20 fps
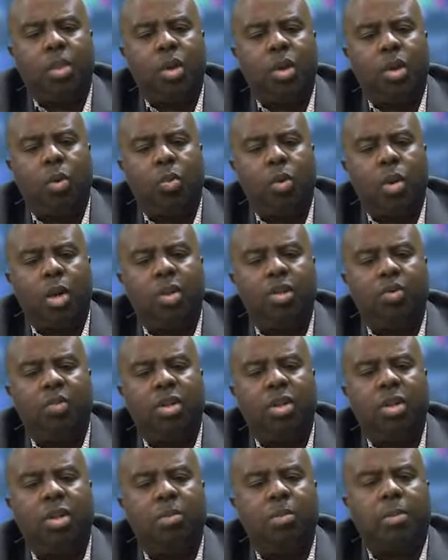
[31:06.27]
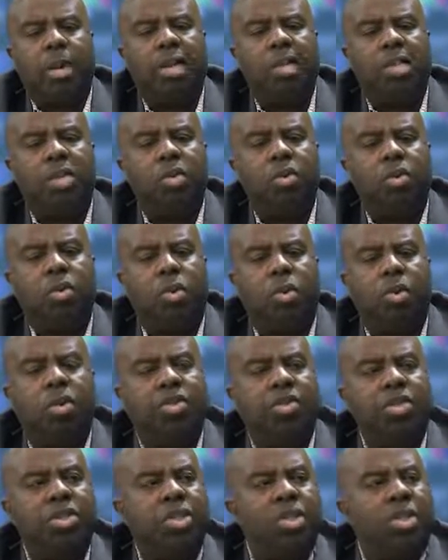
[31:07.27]
one of the richest places on
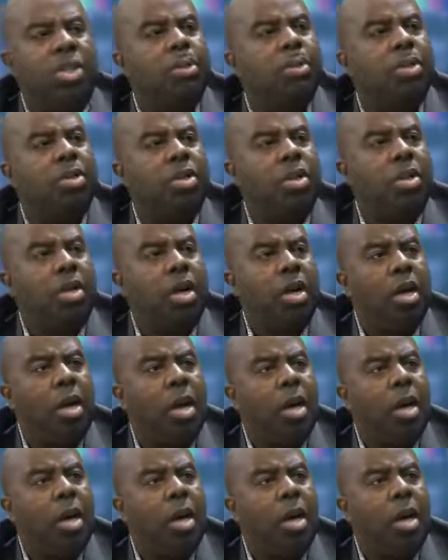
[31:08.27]
earth is the cemetery,